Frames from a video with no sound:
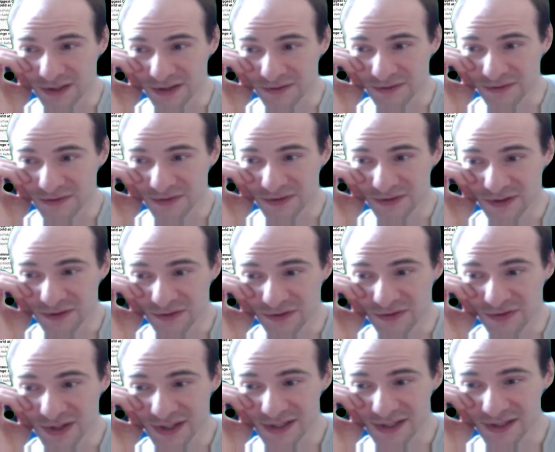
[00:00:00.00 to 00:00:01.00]
if you
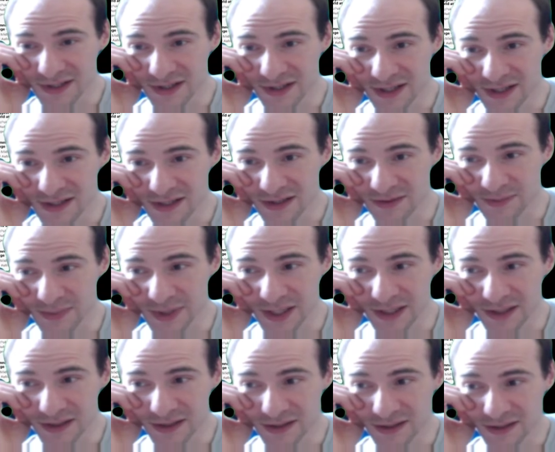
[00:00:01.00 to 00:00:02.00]
face another
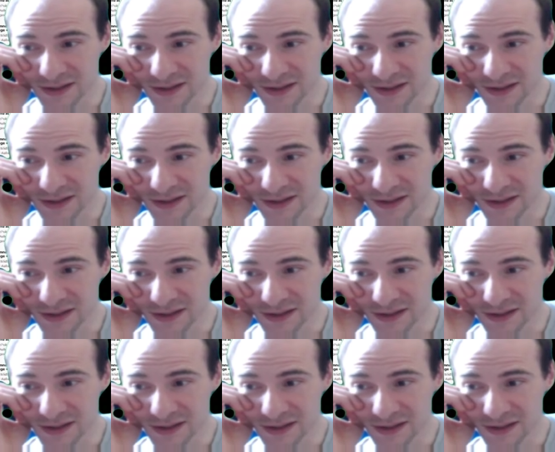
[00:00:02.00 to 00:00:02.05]
bet.